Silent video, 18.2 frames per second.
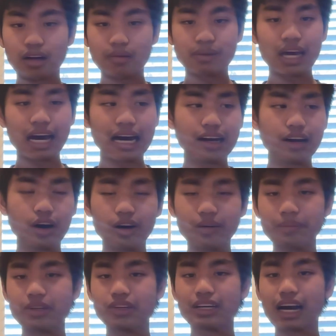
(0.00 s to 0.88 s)
Yeah, I
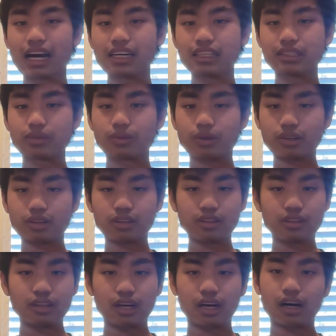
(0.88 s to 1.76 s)
hope you guys
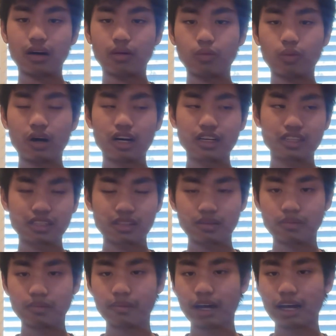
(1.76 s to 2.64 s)
will watch
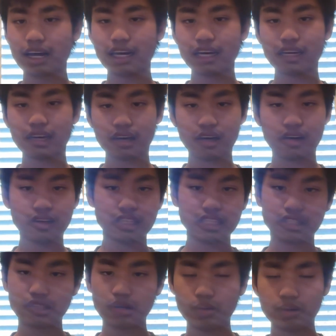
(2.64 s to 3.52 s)
my
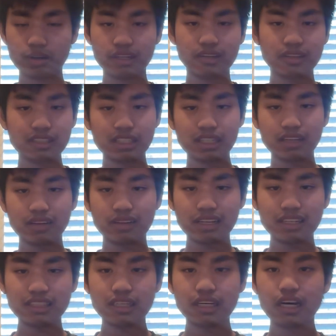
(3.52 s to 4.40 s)
tutorial
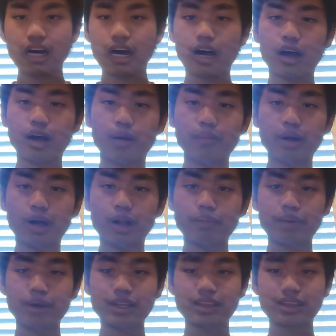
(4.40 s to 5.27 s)
series.
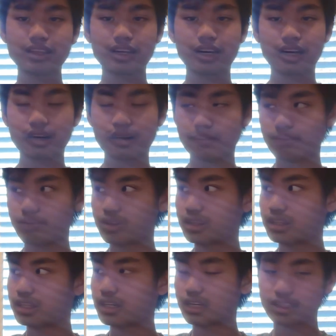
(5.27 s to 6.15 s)
I'll put
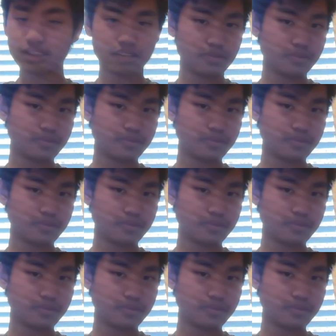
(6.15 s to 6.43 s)
the